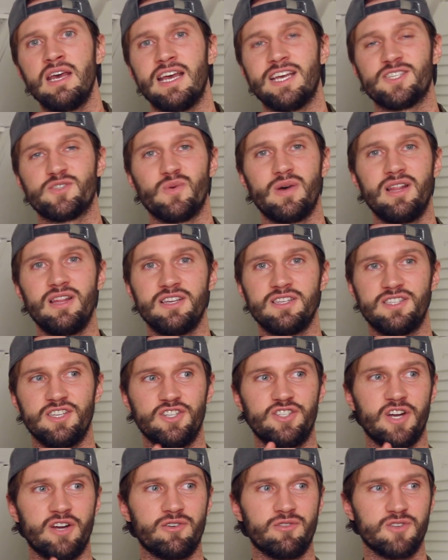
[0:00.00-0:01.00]
as well as the
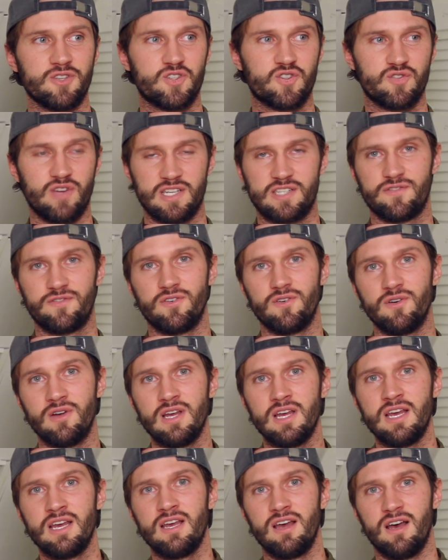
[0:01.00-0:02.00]
general stressful
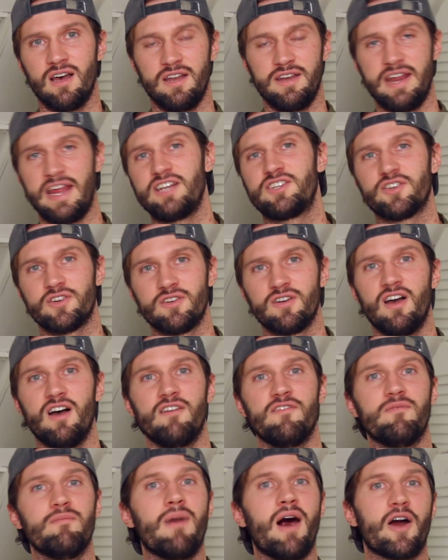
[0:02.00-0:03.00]
nature
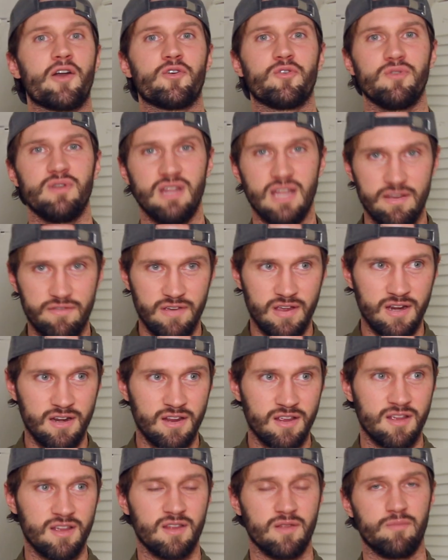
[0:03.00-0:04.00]
of modern living,